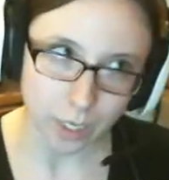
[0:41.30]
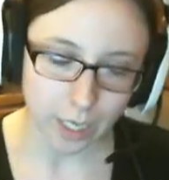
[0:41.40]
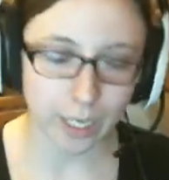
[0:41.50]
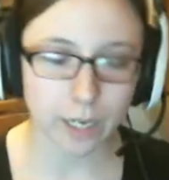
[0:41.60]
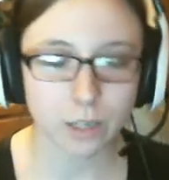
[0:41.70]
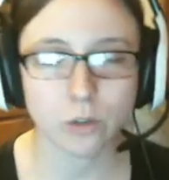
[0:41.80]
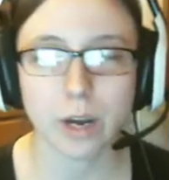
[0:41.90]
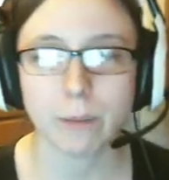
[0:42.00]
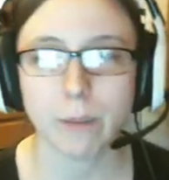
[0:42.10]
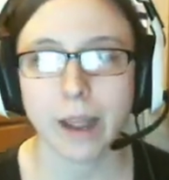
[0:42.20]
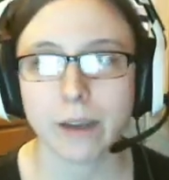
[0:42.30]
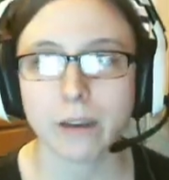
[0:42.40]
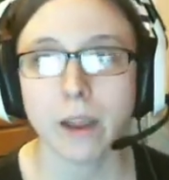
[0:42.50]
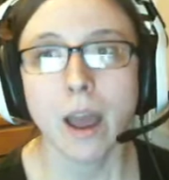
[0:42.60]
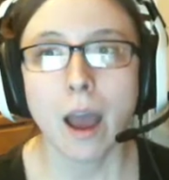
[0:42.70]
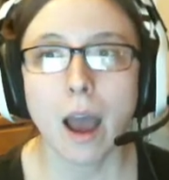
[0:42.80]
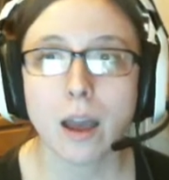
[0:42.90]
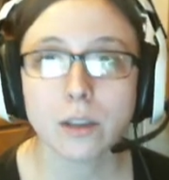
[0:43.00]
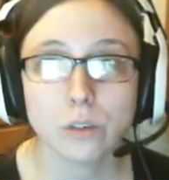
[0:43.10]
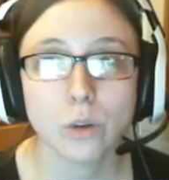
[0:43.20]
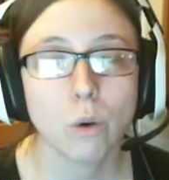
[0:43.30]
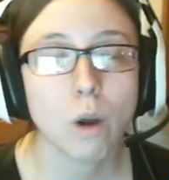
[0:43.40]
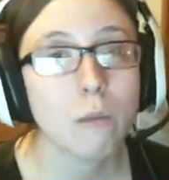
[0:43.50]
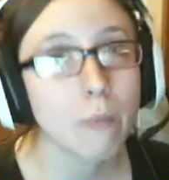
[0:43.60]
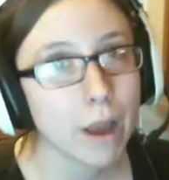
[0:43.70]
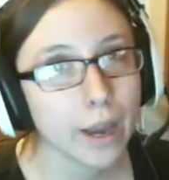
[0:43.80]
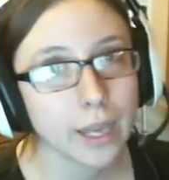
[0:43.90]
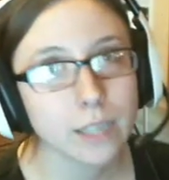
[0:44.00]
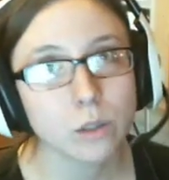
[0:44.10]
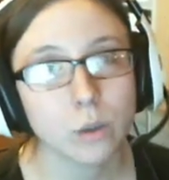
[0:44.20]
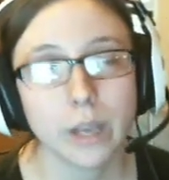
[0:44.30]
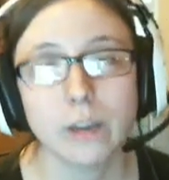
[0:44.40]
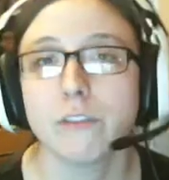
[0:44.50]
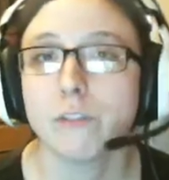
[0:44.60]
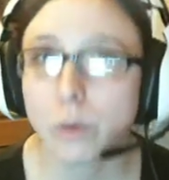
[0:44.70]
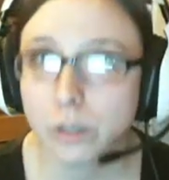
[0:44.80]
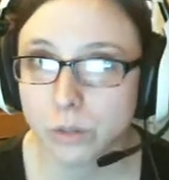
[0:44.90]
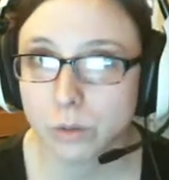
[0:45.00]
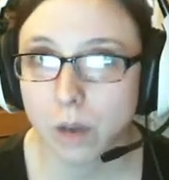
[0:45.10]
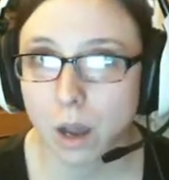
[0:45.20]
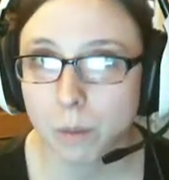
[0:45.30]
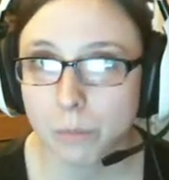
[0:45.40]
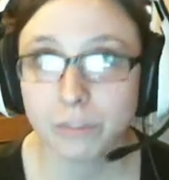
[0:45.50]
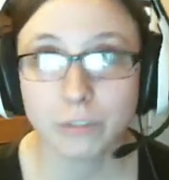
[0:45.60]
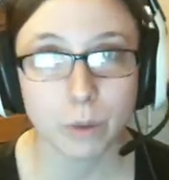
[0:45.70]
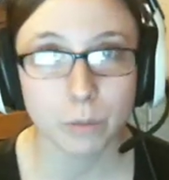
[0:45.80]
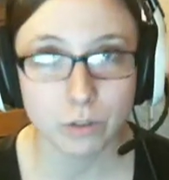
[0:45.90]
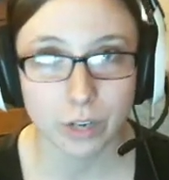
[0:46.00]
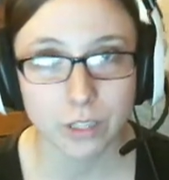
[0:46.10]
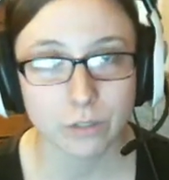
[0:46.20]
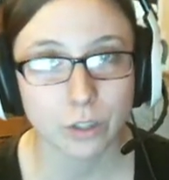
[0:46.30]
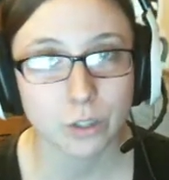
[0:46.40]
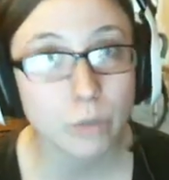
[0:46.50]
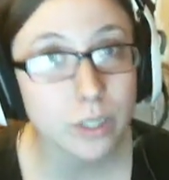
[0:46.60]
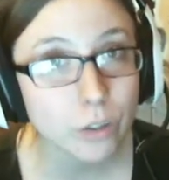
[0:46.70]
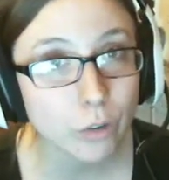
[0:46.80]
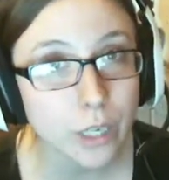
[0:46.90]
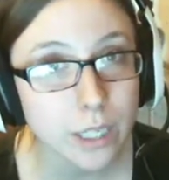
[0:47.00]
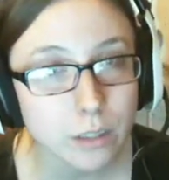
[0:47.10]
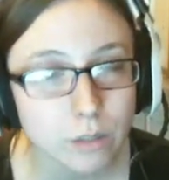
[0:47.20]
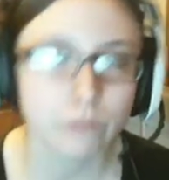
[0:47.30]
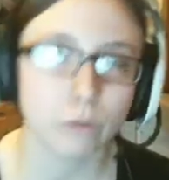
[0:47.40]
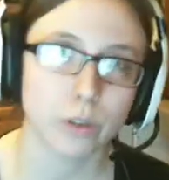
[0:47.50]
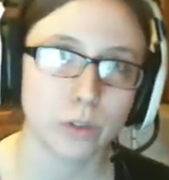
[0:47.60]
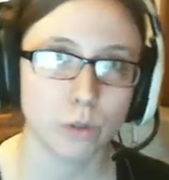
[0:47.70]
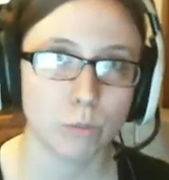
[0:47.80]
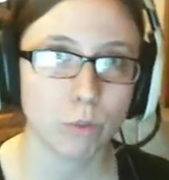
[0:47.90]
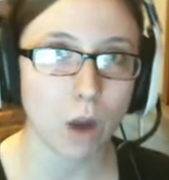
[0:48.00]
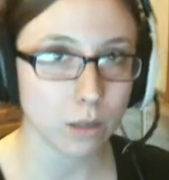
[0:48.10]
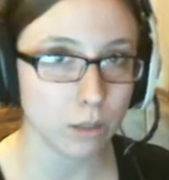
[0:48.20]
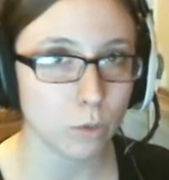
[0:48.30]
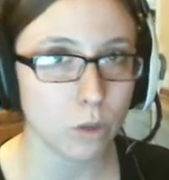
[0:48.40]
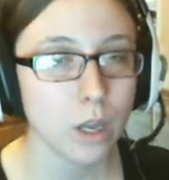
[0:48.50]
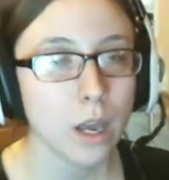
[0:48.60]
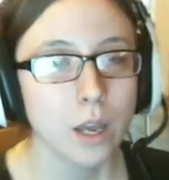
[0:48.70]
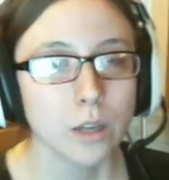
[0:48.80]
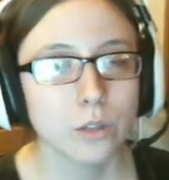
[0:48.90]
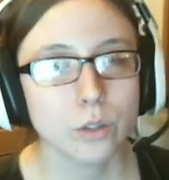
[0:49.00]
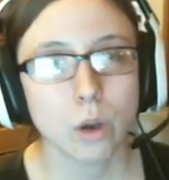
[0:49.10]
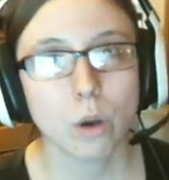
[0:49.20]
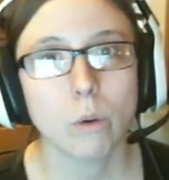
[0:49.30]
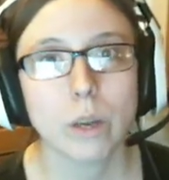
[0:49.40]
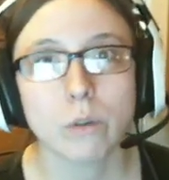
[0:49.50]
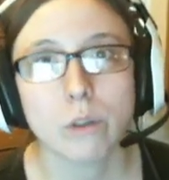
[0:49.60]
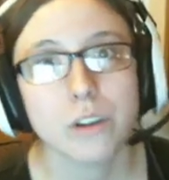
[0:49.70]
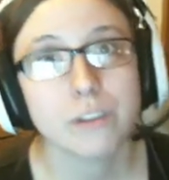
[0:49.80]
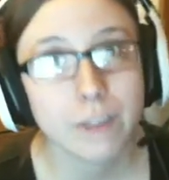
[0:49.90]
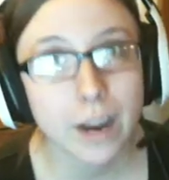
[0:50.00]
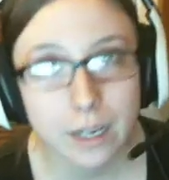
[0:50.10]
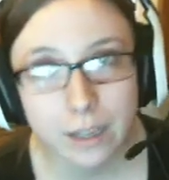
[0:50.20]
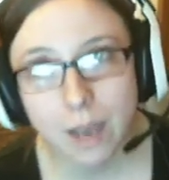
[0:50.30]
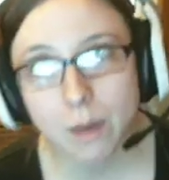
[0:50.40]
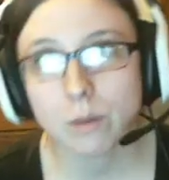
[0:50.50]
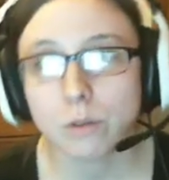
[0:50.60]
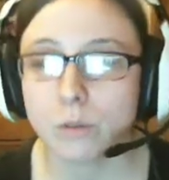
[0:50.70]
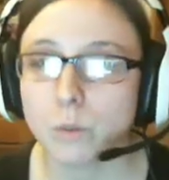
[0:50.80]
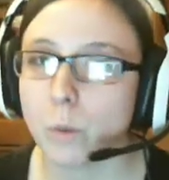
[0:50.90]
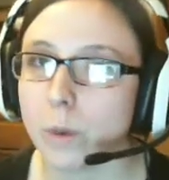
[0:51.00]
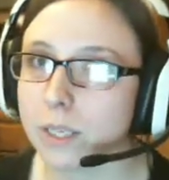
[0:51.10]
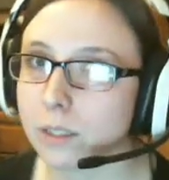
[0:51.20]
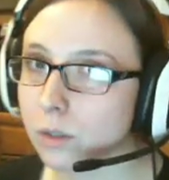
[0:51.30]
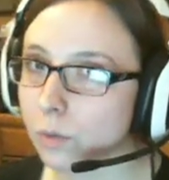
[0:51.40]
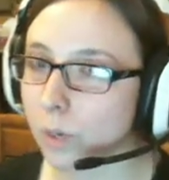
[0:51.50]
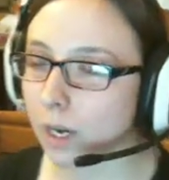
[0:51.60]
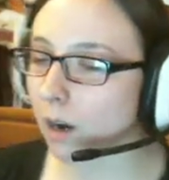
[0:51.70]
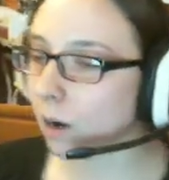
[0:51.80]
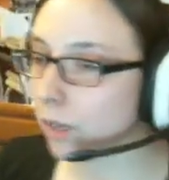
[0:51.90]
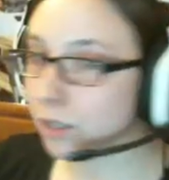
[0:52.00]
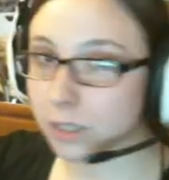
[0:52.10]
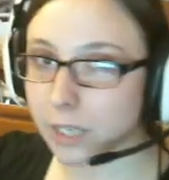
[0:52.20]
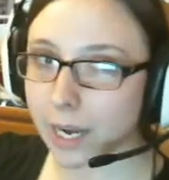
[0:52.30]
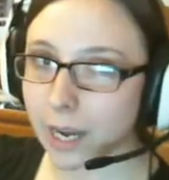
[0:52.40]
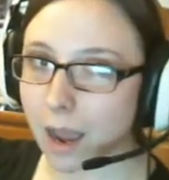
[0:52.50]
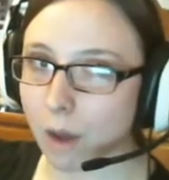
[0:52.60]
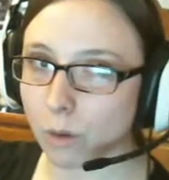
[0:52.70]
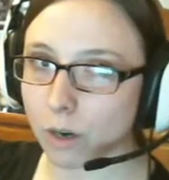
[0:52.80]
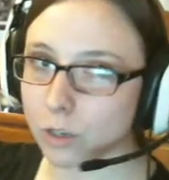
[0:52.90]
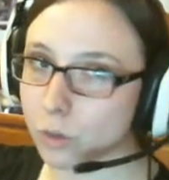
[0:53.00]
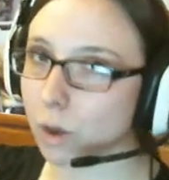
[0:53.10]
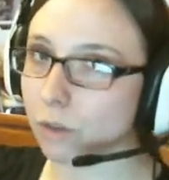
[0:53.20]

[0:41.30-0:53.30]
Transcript: get it straight in my head. So R/by is located 4 soon up from the transverse wrist crease, 4 soon proximal. So in order to find those points, we are going to take our 12